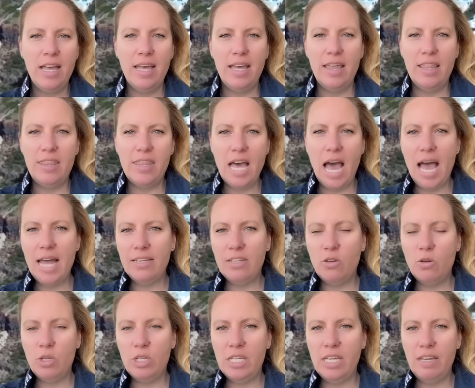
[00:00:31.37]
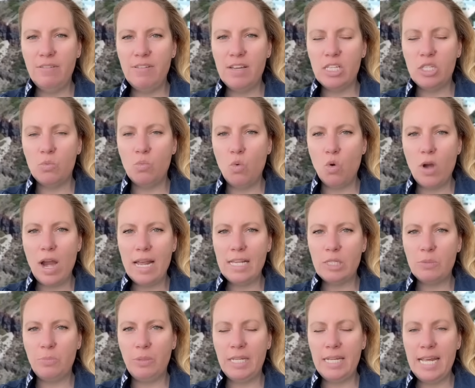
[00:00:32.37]
that could give us more
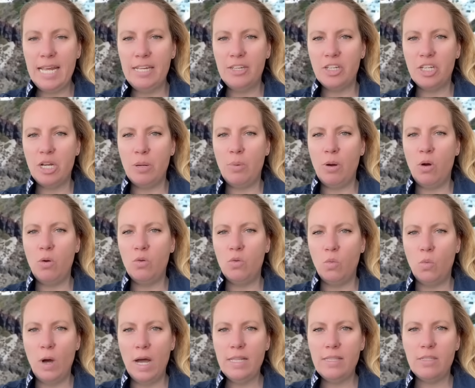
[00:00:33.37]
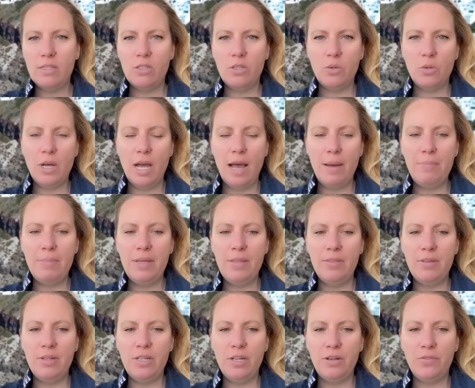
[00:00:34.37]
explanation about what's to come in
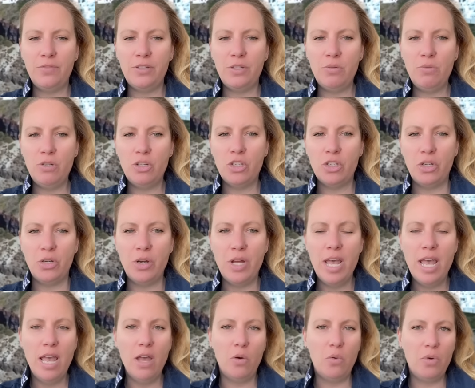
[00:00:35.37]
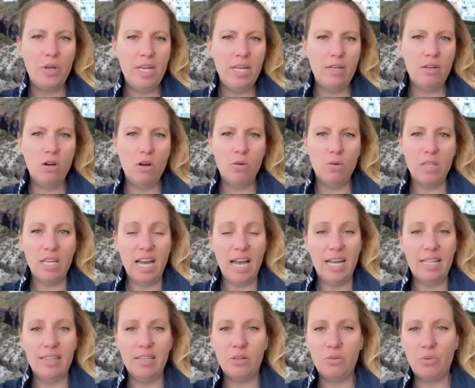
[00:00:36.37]
the near future. We know
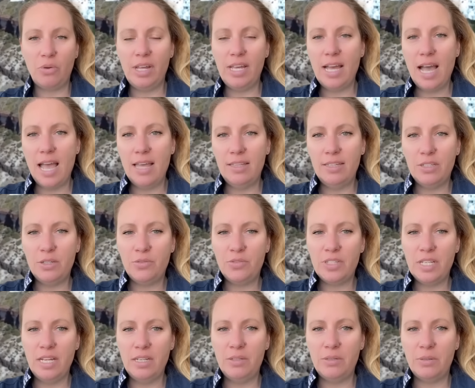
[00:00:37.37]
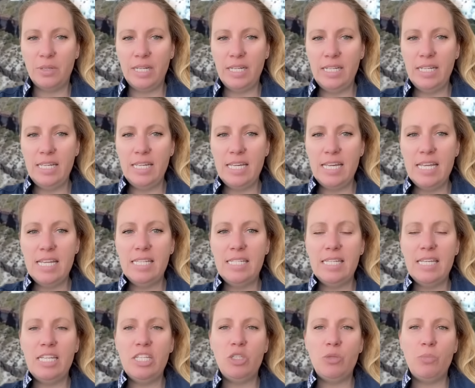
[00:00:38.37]
that the Greek island of Santorini is
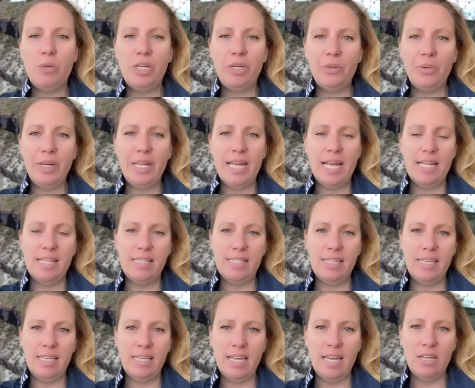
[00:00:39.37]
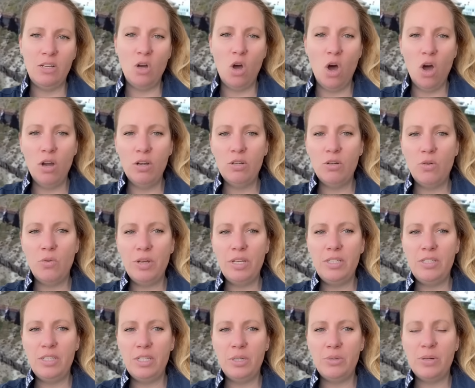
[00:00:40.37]
experiencing an ongoing
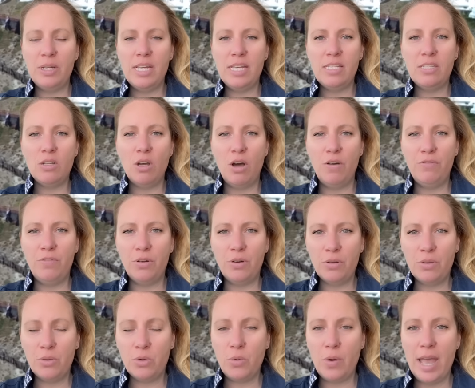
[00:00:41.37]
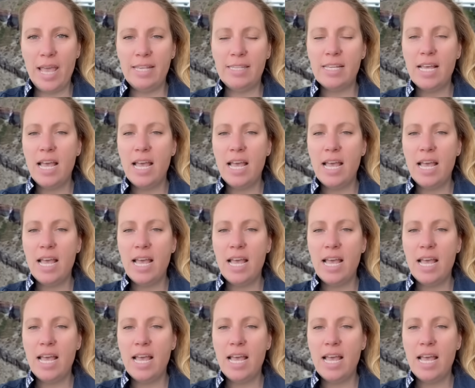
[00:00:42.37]
series of earthquakes.